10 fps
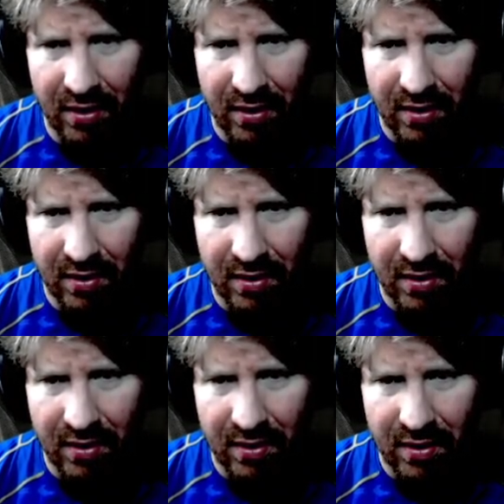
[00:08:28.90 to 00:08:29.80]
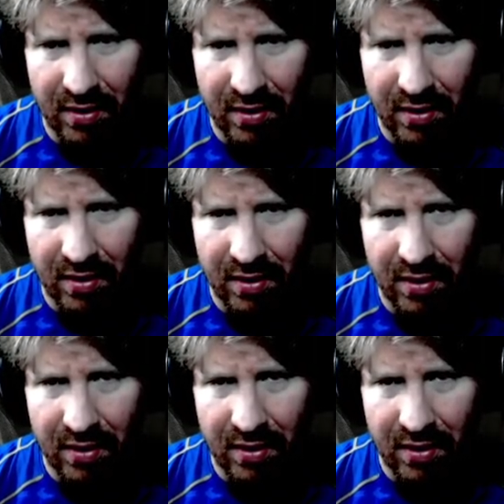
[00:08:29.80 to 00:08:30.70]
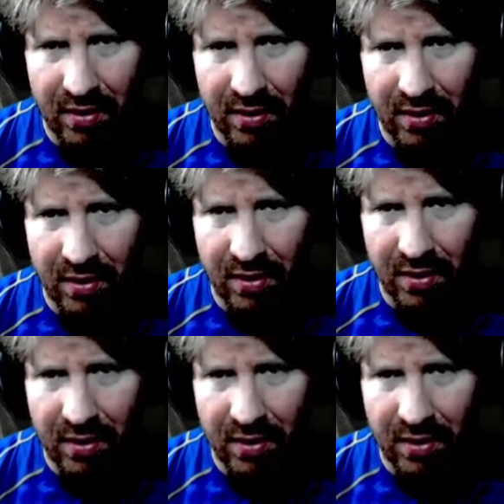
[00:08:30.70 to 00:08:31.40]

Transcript: (silence)